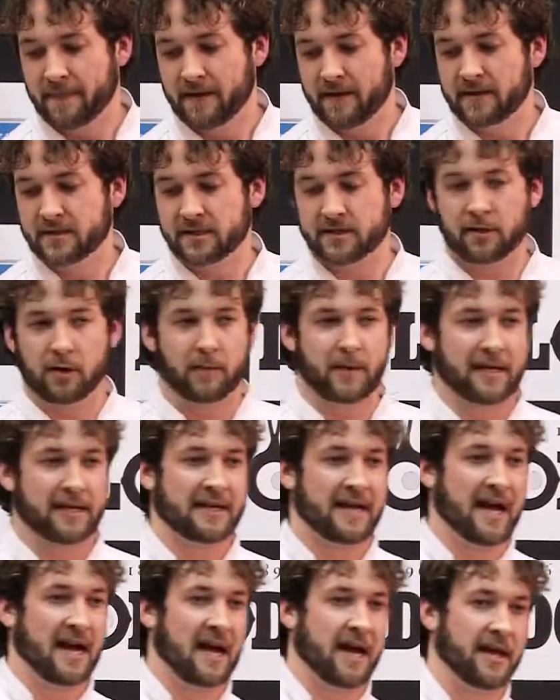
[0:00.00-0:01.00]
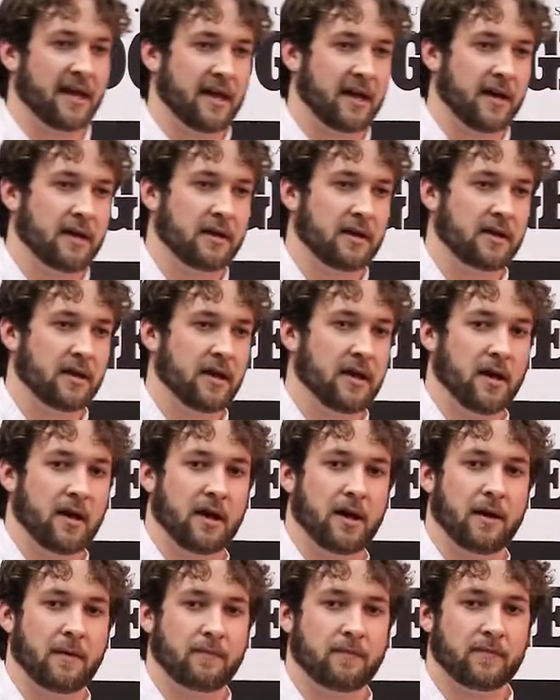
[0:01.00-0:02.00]
is just a little bit of cayenne,
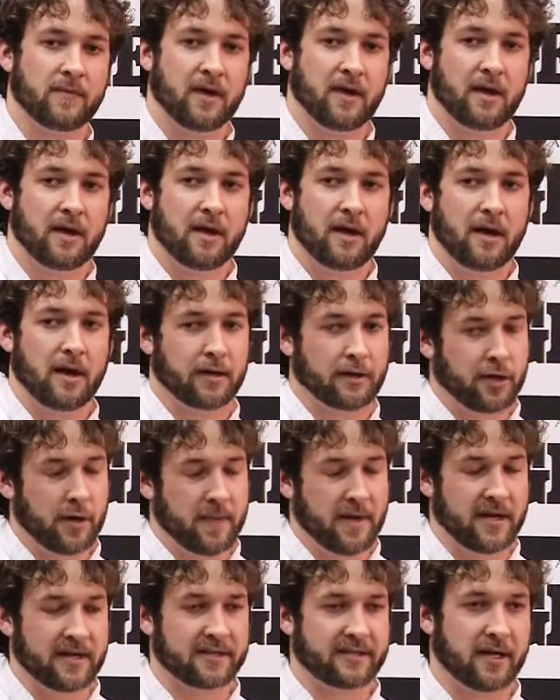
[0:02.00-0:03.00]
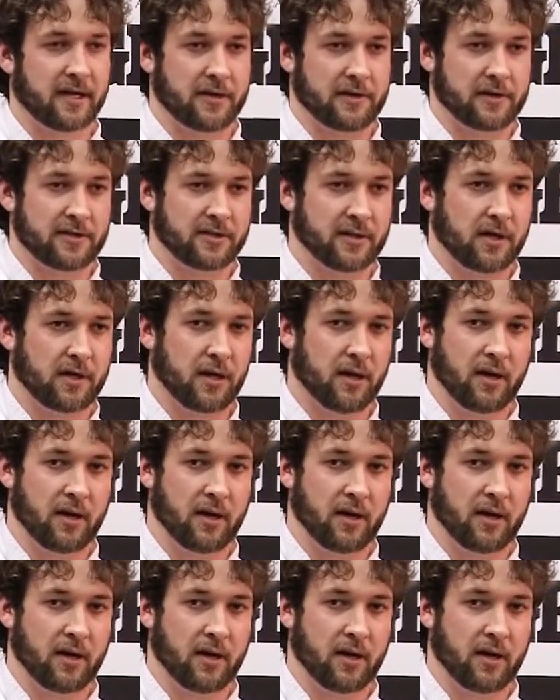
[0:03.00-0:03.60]
a good bit of celery salt.